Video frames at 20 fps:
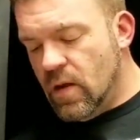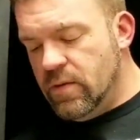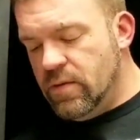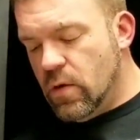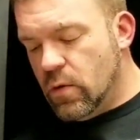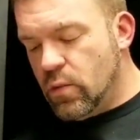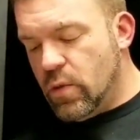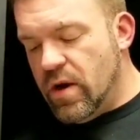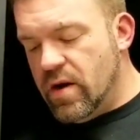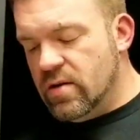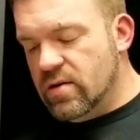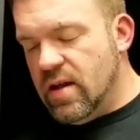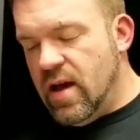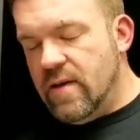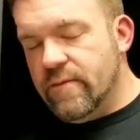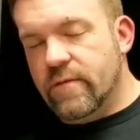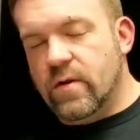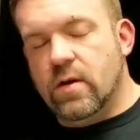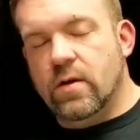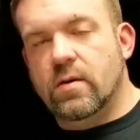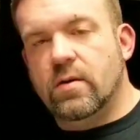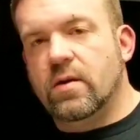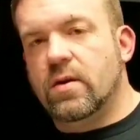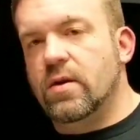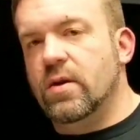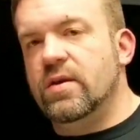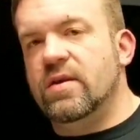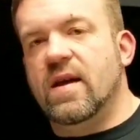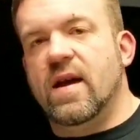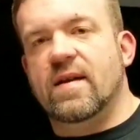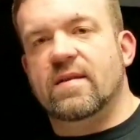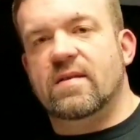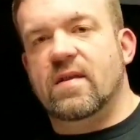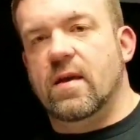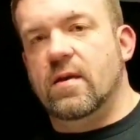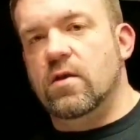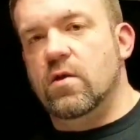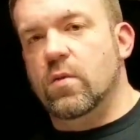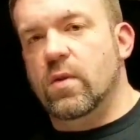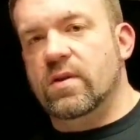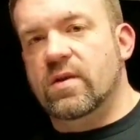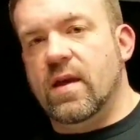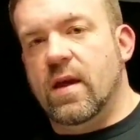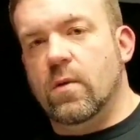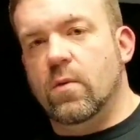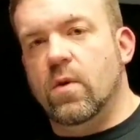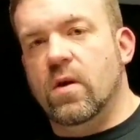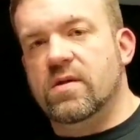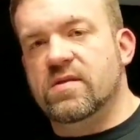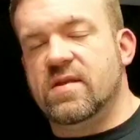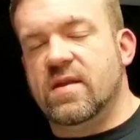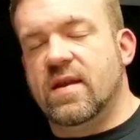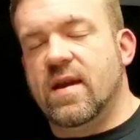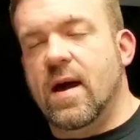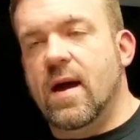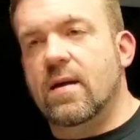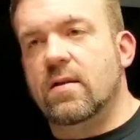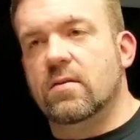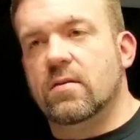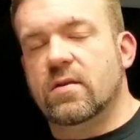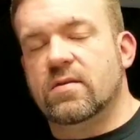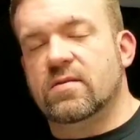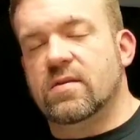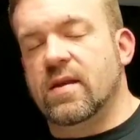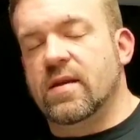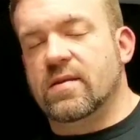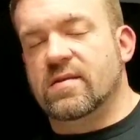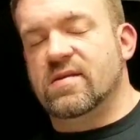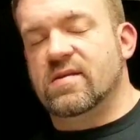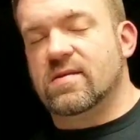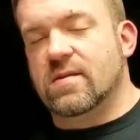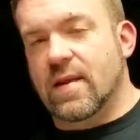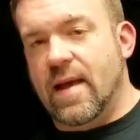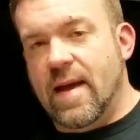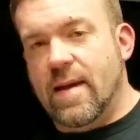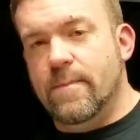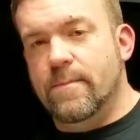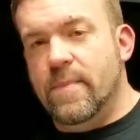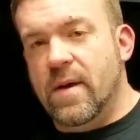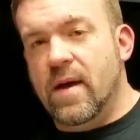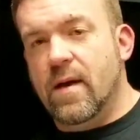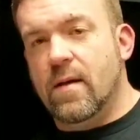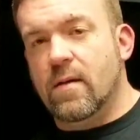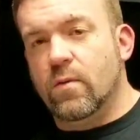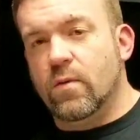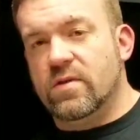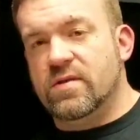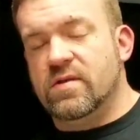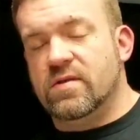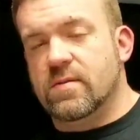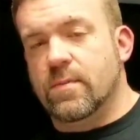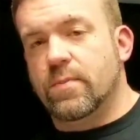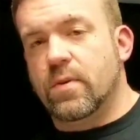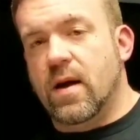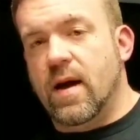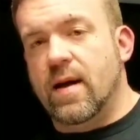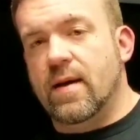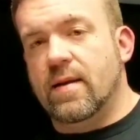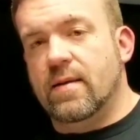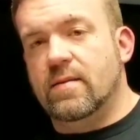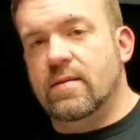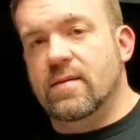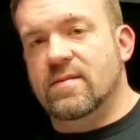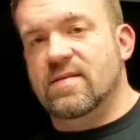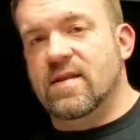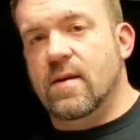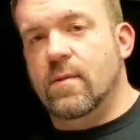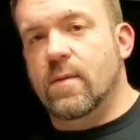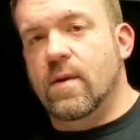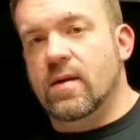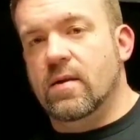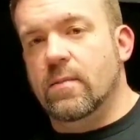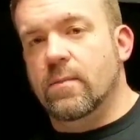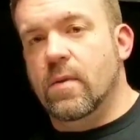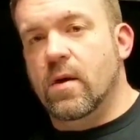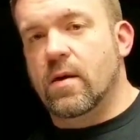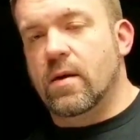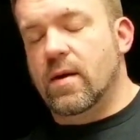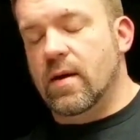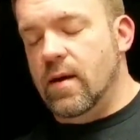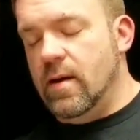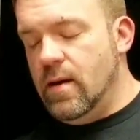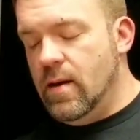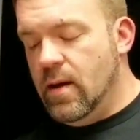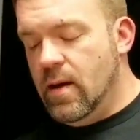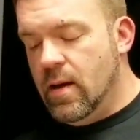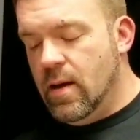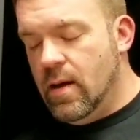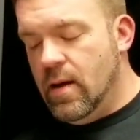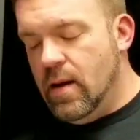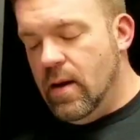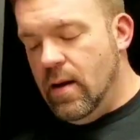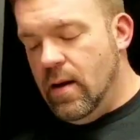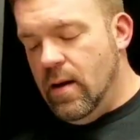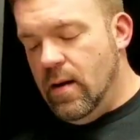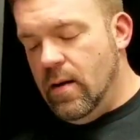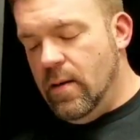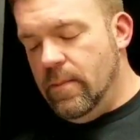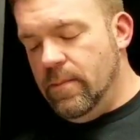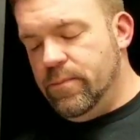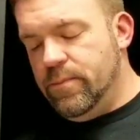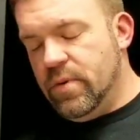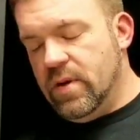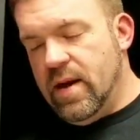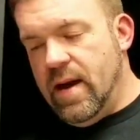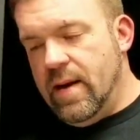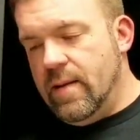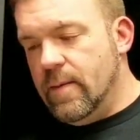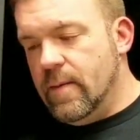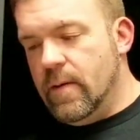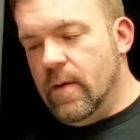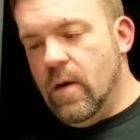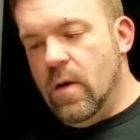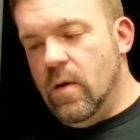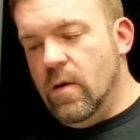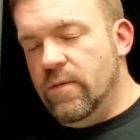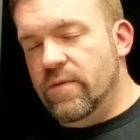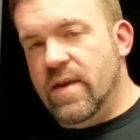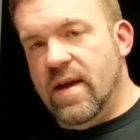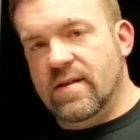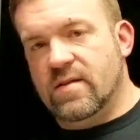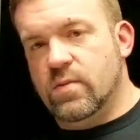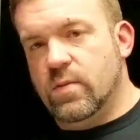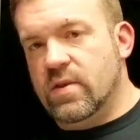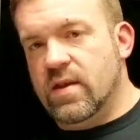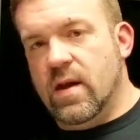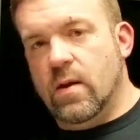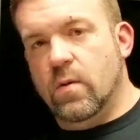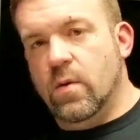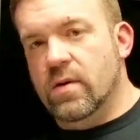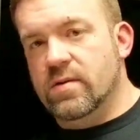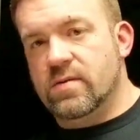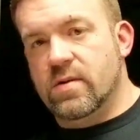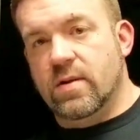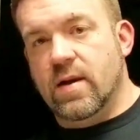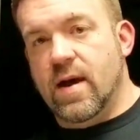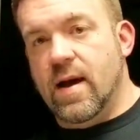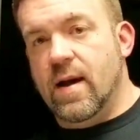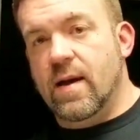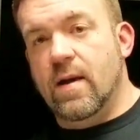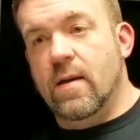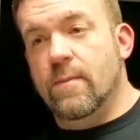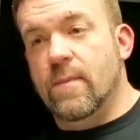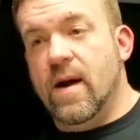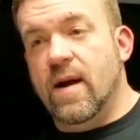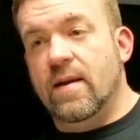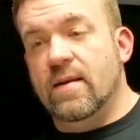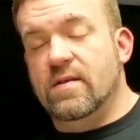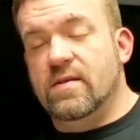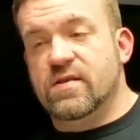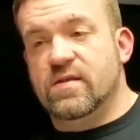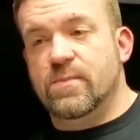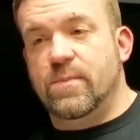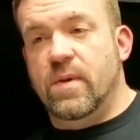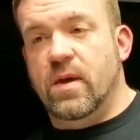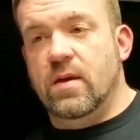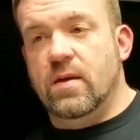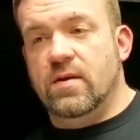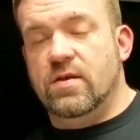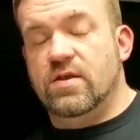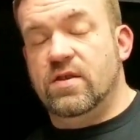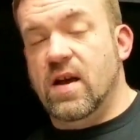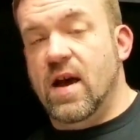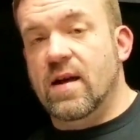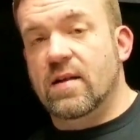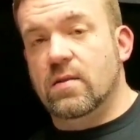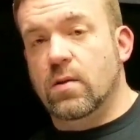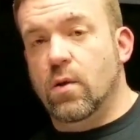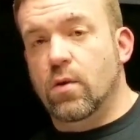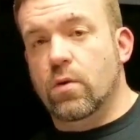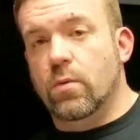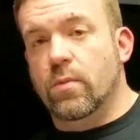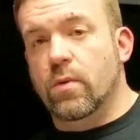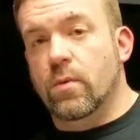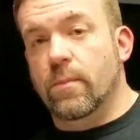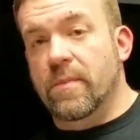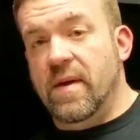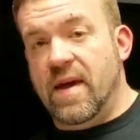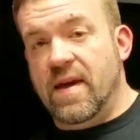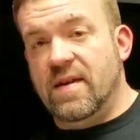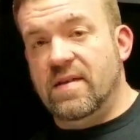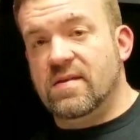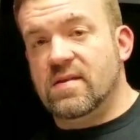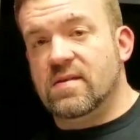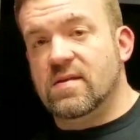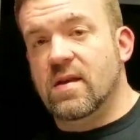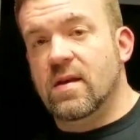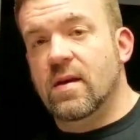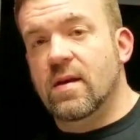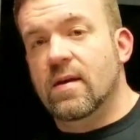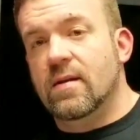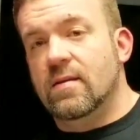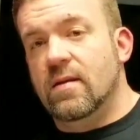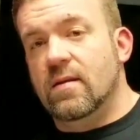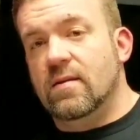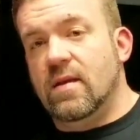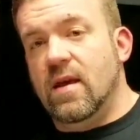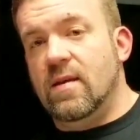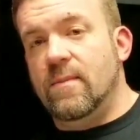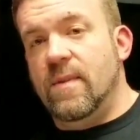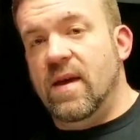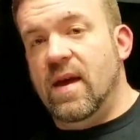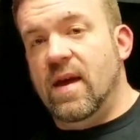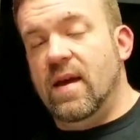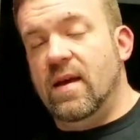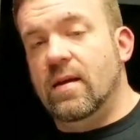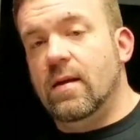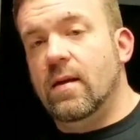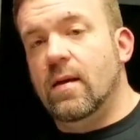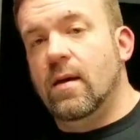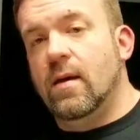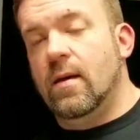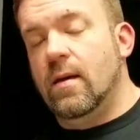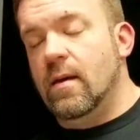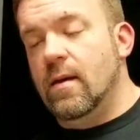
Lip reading: The rear lever, could not tell you what that was. It kind of looks like a slam bell, which is a product that's out on the market. But I don't know if that's what that was or not. It might have just been a shot loadable mace that they made